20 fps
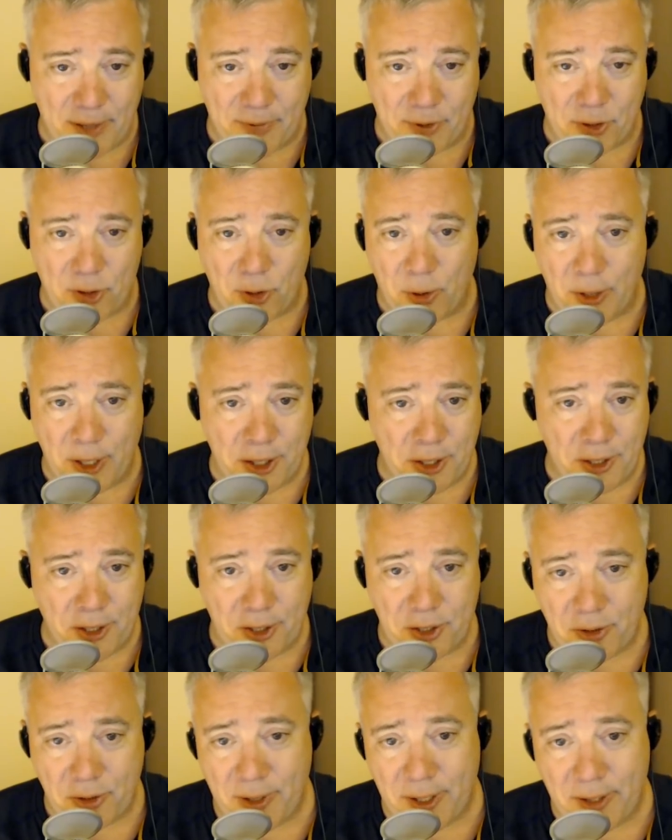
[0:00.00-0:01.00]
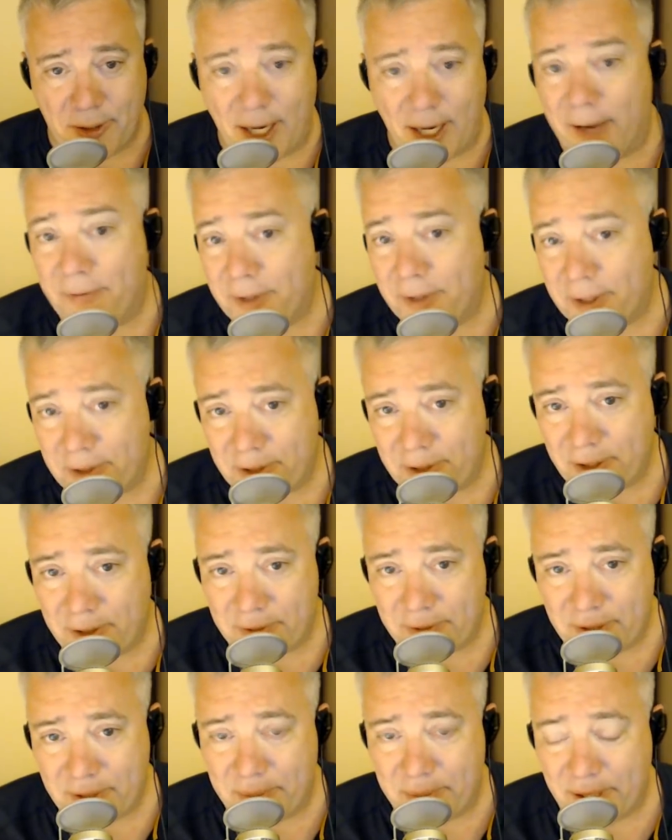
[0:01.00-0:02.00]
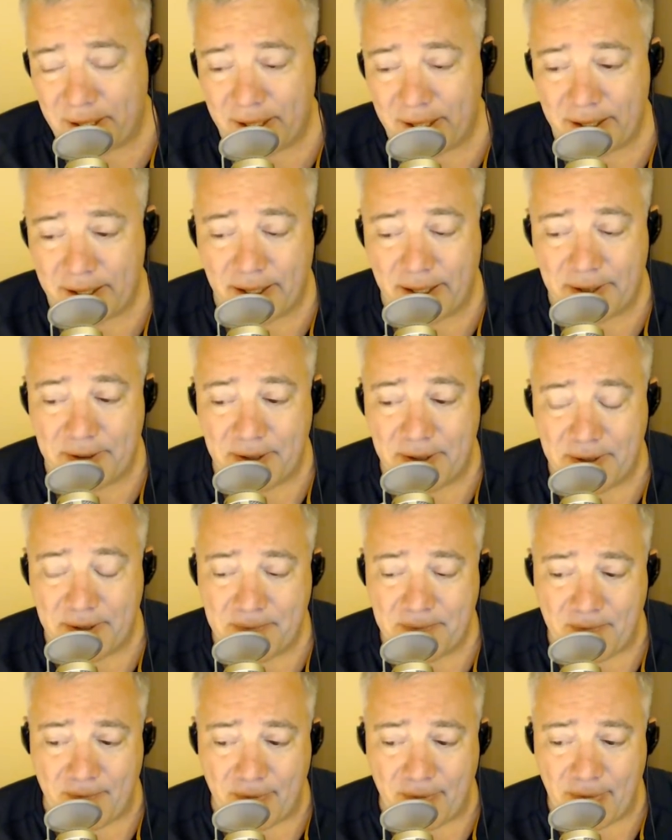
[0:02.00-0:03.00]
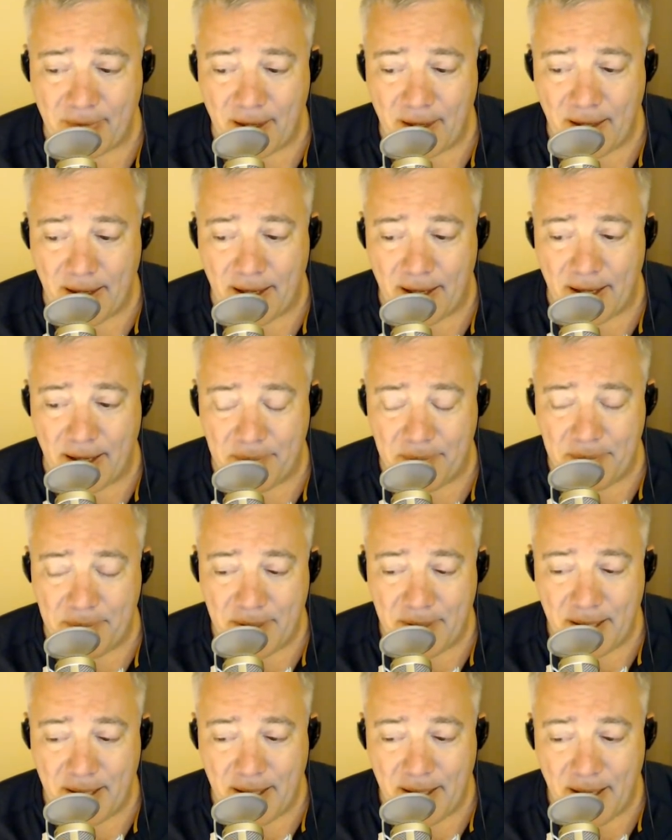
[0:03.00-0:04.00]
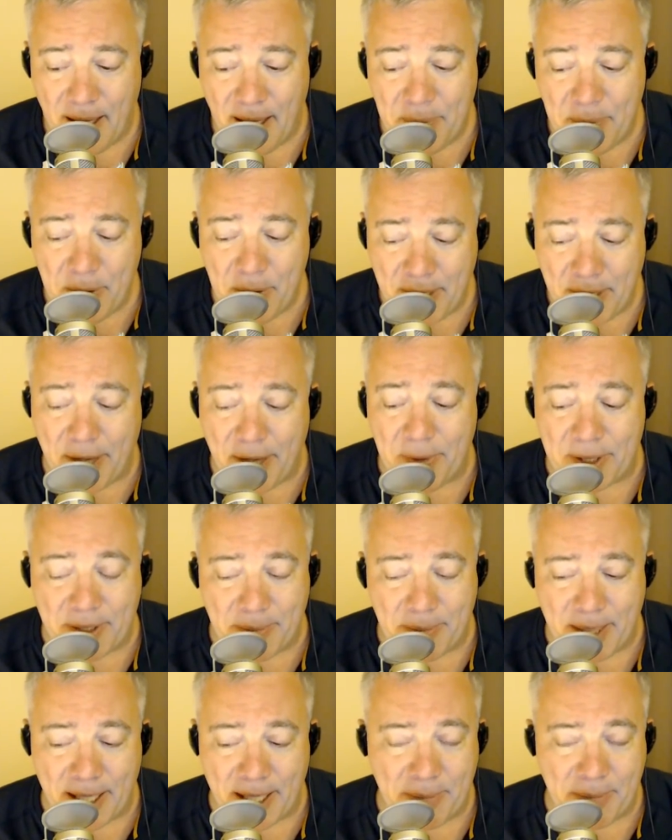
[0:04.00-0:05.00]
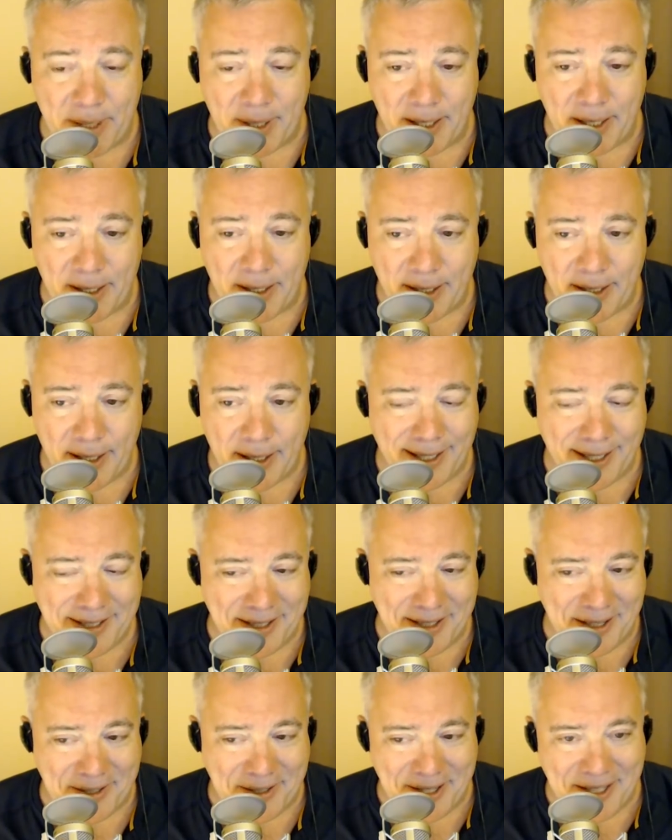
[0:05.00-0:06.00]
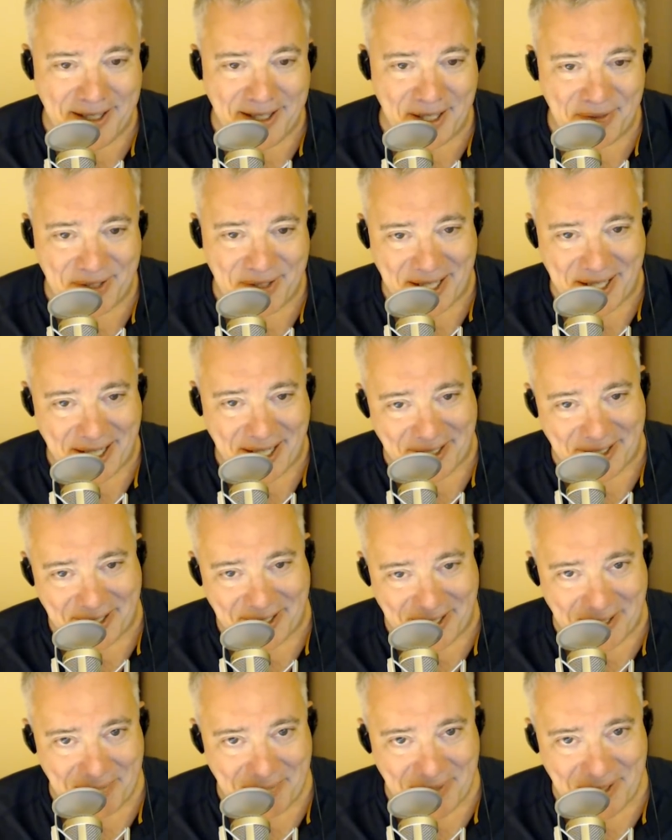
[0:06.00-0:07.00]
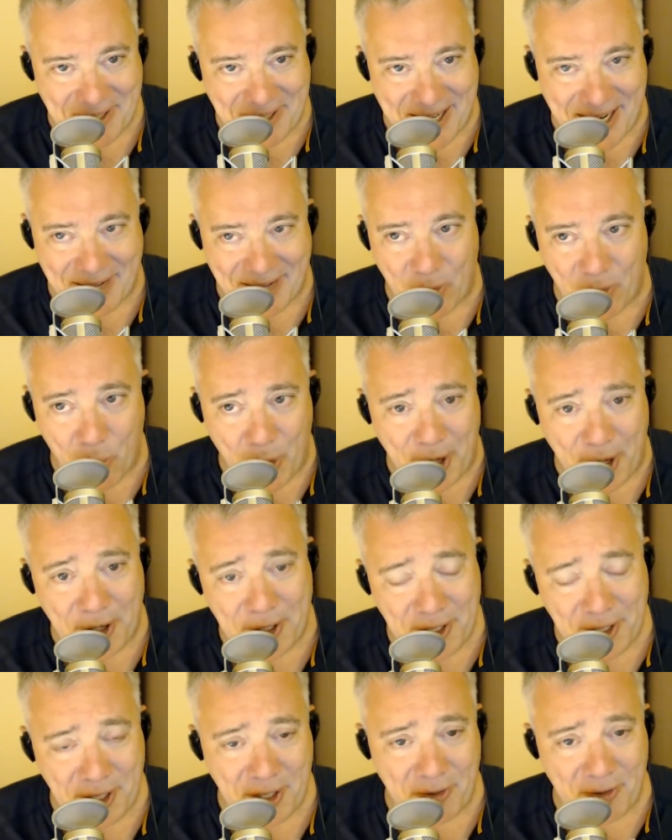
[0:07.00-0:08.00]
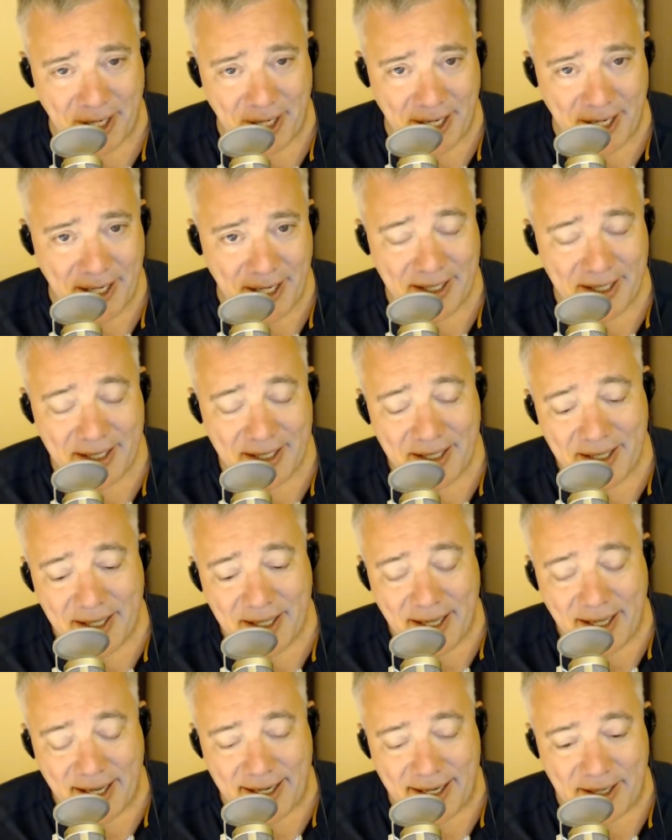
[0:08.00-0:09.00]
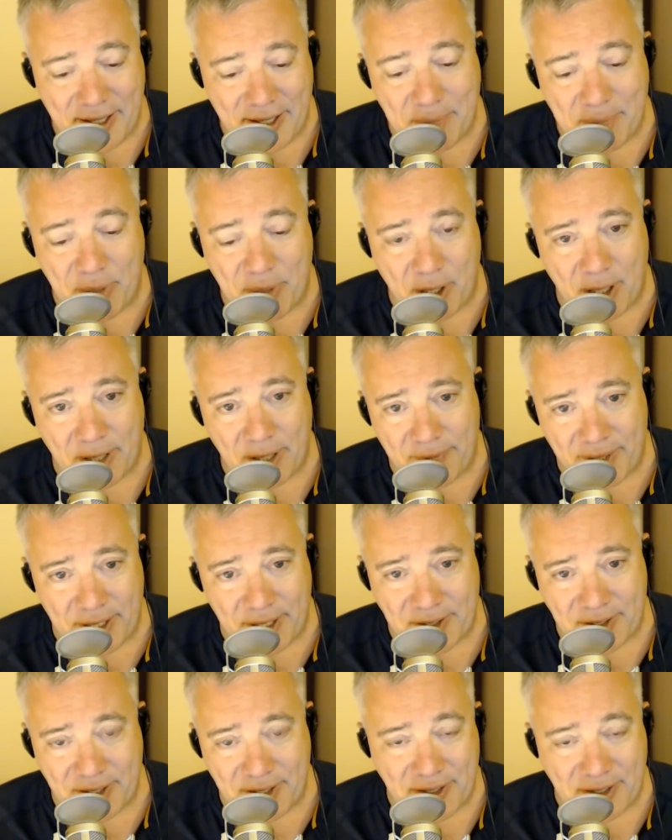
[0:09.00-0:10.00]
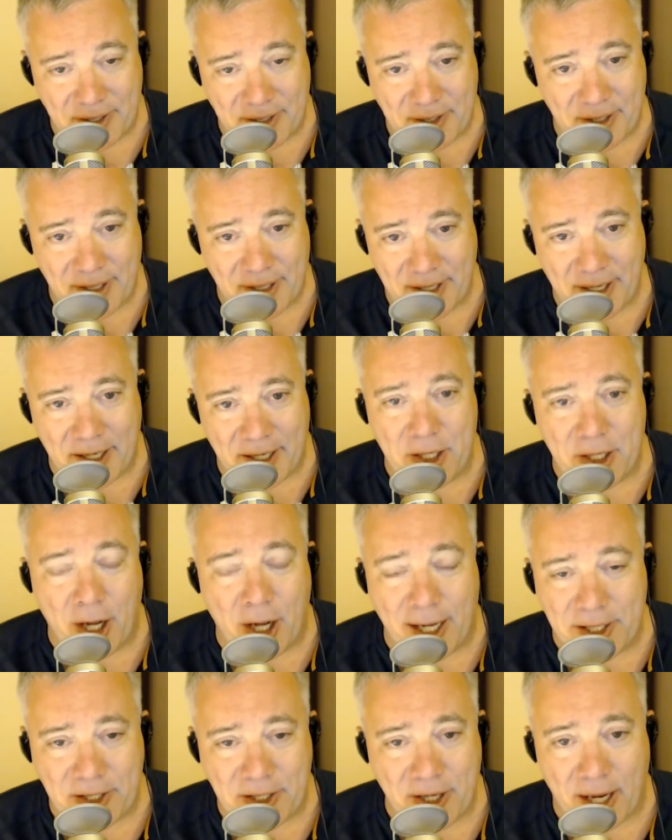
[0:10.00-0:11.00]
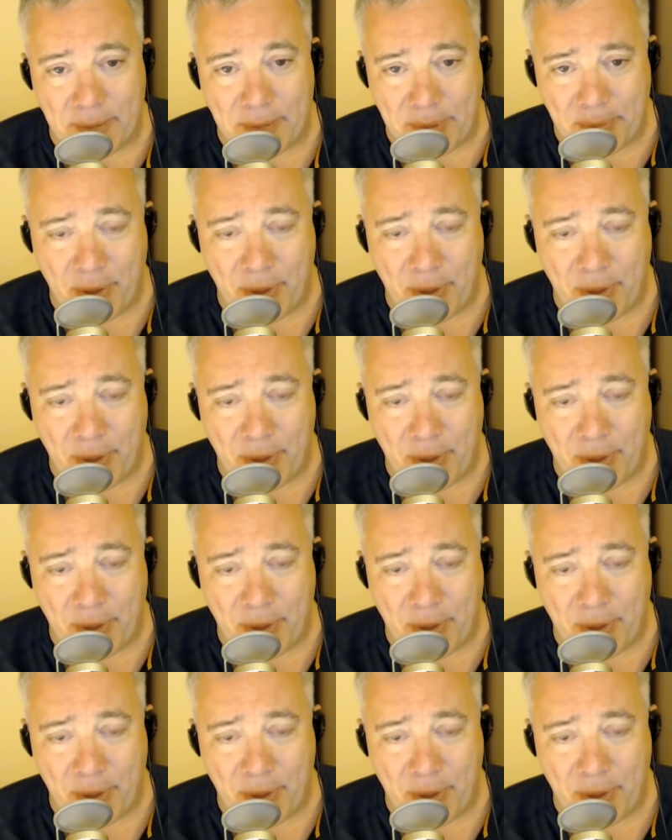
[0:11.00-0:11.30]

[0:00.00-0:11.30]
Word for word: in there for storage and discrete graphics. You know, something like that. Um, I'm okay with the Mac Mini. I, I, I think they've scaled yeah. it up to kind of a weird degree. Yep. And I think part of it is this uh, nonstop